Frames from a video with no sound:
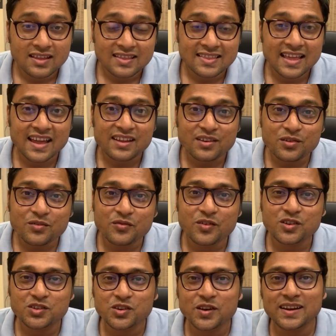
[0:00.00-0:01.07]
Thank you for
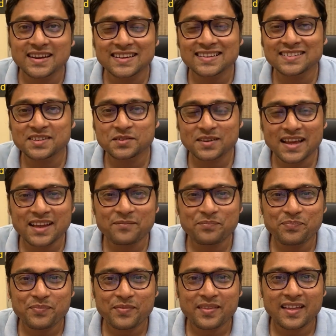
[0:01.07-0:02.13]
joining us today,
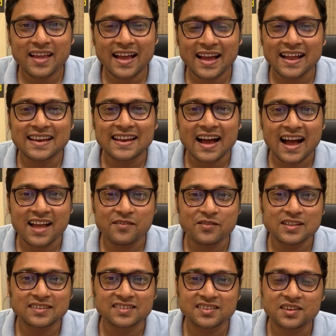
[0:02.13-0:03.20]
and I
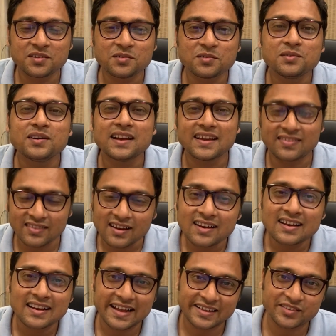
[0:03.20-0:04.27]
will see you in the
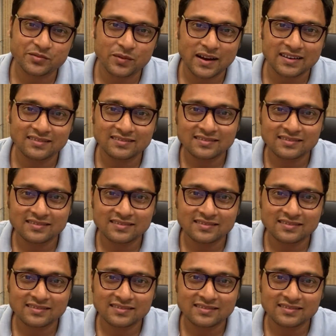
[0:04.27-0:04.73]
next one.